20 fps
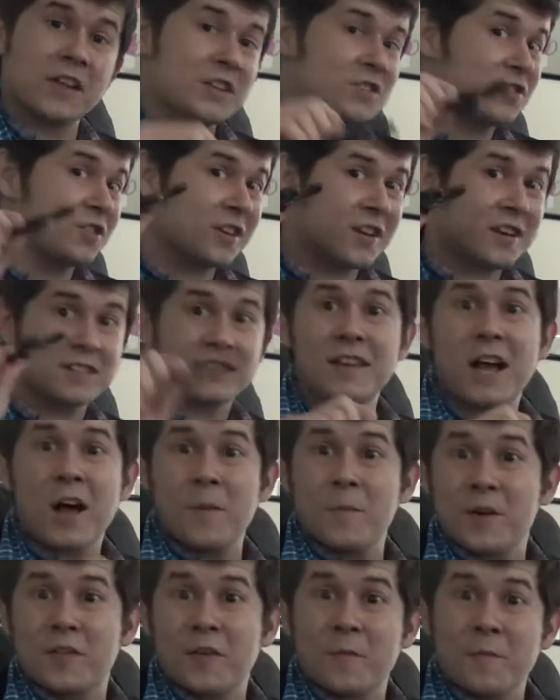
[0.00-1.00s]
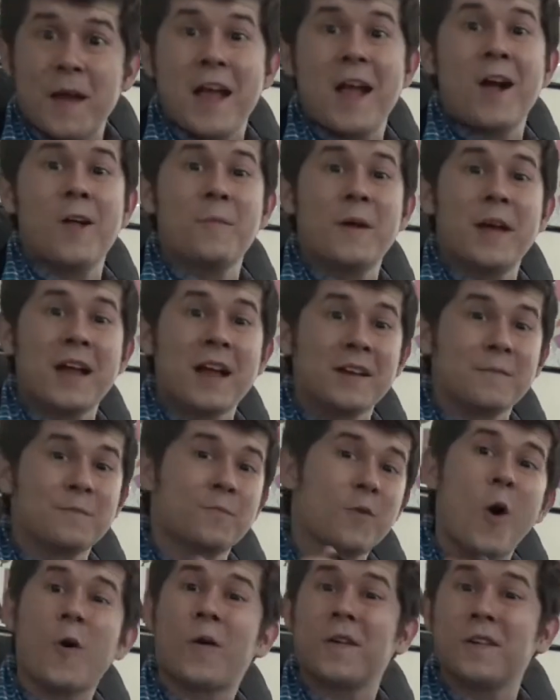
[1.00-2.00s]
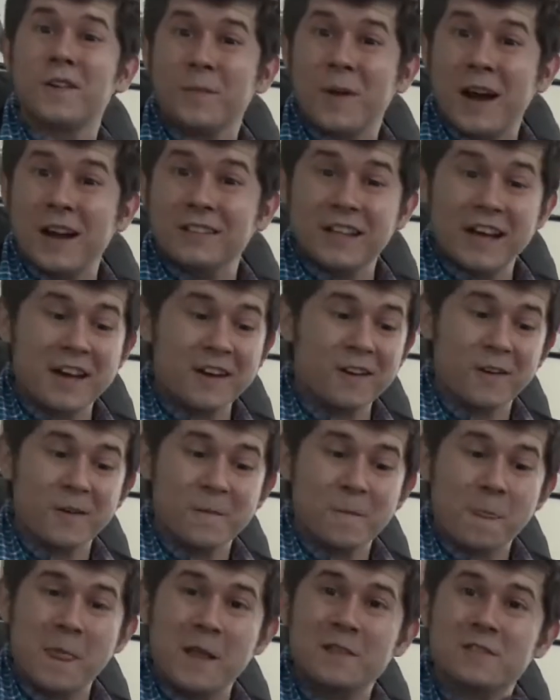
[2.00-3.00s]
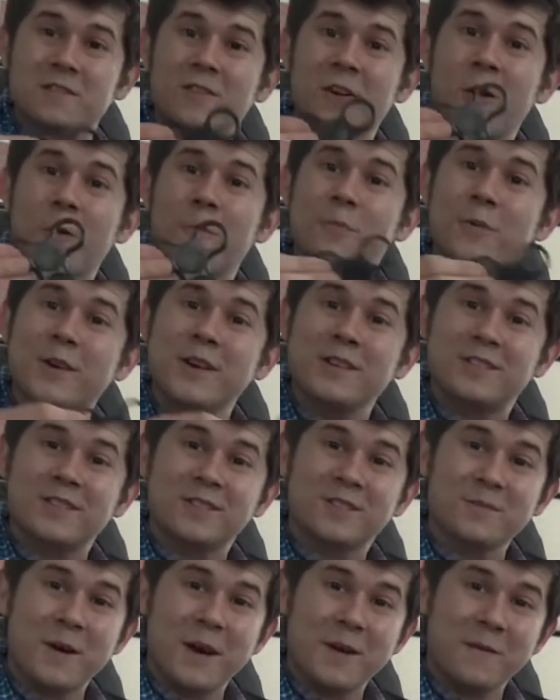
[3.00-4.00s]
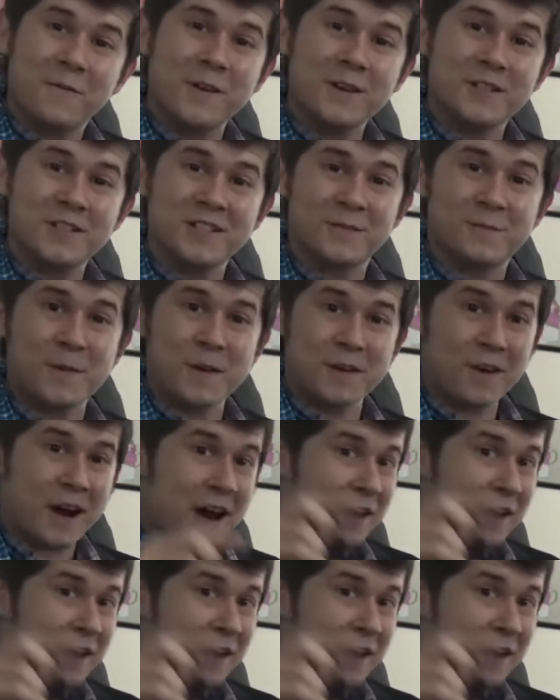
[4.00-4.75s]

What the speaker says: Unless you're gonna tell me the mailman broke into my letter and stole pieces of my fidget spinner,